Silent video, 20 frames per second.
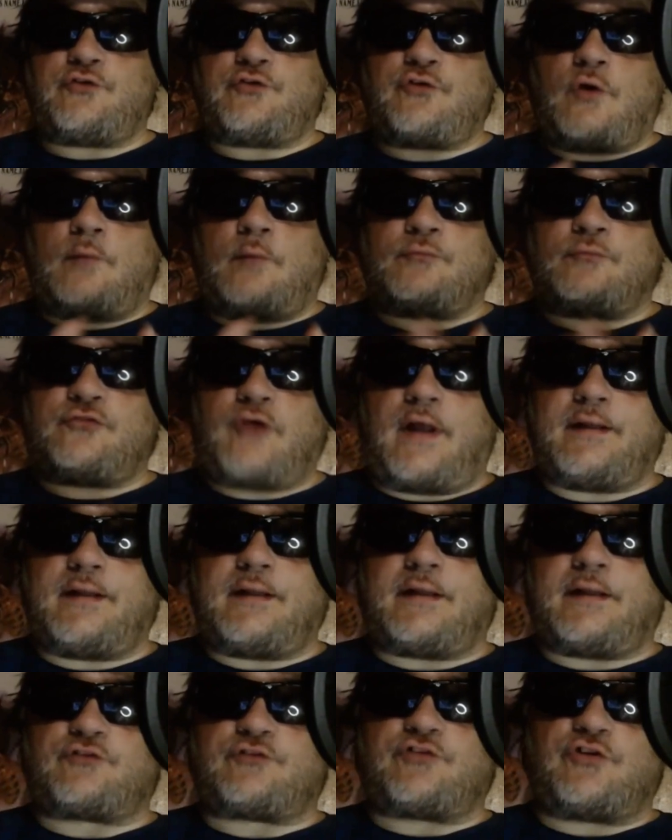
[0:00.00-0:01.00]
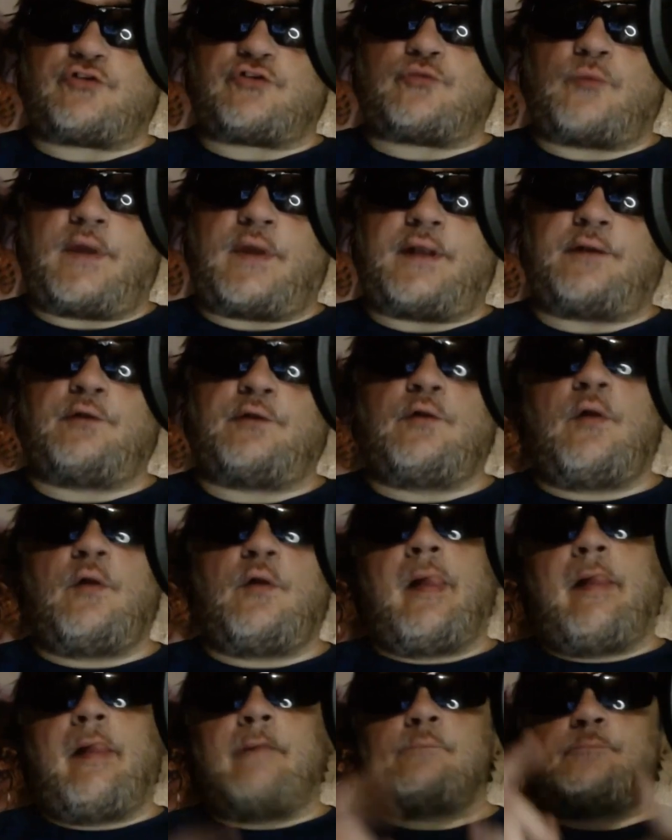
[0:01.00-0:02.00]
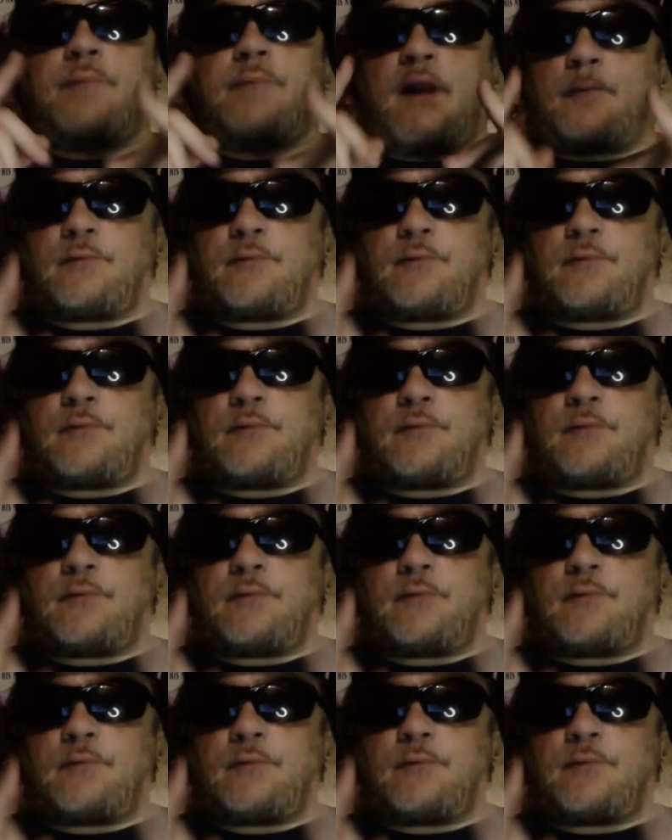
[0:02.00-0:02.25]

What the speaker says: So I'm trying to get situated, but